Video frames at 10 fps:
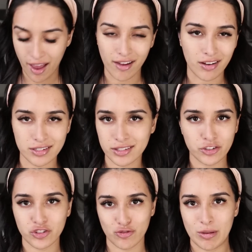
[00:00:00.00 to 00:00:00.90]
I honestly
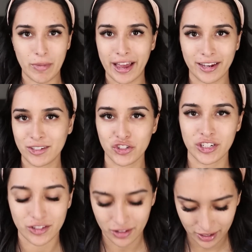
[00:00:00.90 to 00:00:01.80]
just repackaged
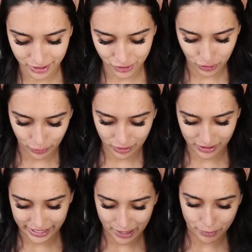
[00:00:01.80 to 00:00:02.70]
it so that I could show it
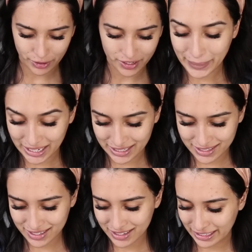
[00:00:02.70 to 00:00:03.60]
on camera,
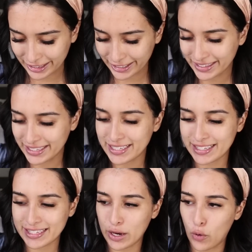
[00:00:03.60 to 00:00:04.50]
but look at this.